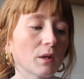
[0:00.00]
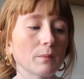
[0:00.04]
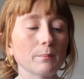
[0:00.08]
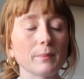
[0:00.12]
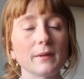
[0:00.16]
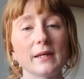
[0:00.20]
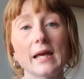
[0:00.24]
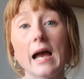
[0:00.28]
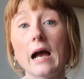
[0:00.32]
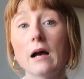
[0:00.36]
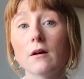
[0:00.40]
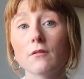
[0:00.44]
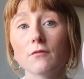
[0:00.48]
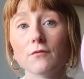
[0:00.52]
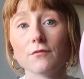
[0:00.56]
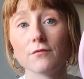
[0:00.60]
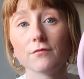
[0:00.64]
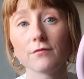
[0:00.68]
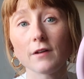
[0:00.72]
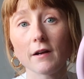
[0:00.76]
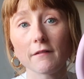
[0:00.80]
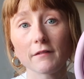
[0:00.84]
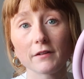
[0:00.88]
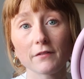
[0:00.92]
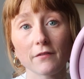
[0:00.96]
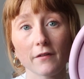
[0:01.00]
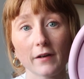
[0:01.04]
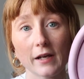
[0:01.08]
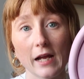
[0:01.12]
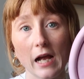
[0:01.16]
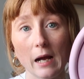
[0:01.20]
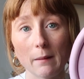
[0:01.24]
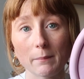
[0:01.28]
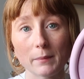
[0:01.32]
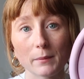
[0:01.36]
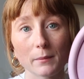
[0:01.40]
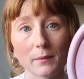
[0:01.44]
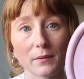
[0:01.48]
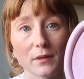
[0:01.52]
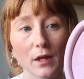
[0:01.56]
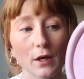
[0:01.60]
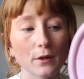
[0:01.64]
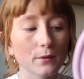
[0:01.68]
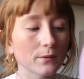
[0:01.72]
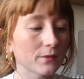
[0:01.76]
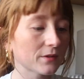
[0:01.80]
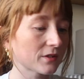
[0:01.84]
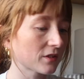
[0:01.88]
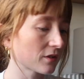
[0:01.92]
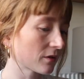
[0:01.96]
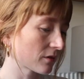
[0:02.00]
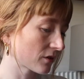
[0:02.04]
But yeah, very happy with those.